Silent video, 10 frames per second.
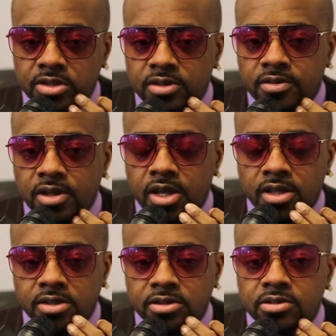that, like
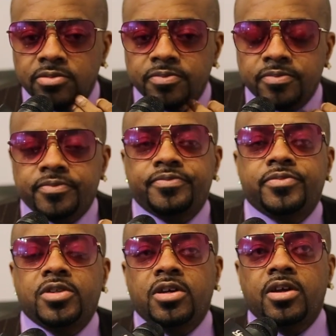
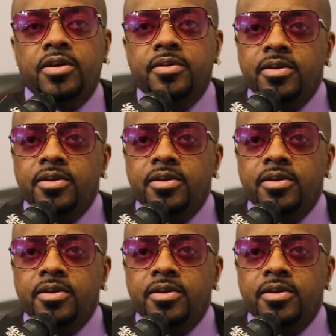the